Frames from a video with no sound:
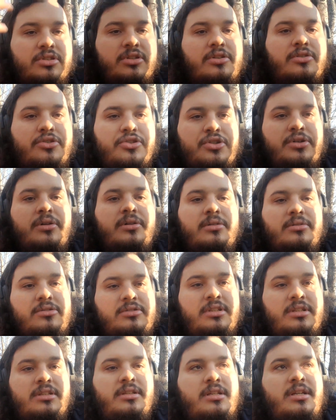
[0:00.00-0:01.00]

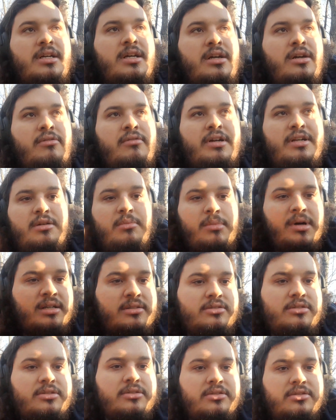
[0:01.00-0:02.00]
controls, and where the
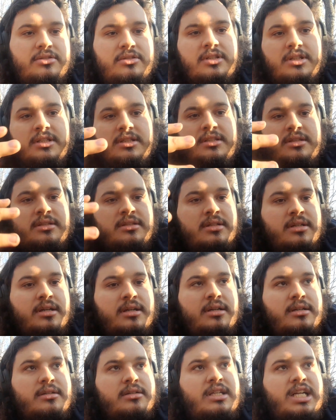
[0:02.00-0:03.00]
monsters
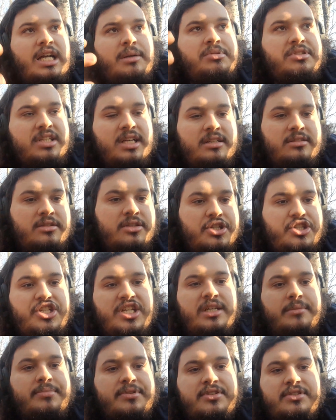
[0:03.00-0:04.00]
capsize the
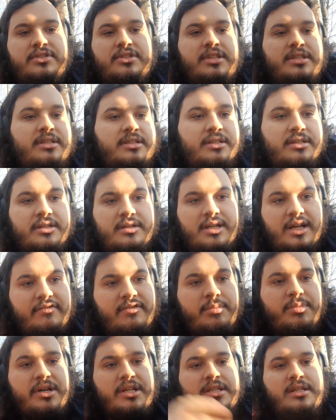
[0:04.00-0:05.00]
ships, and
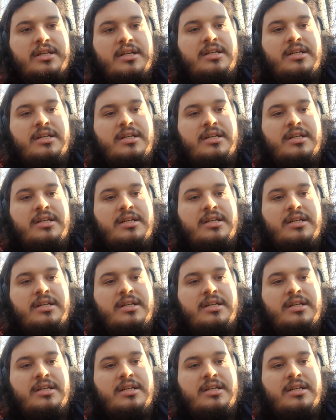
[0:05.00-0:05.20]
everybody,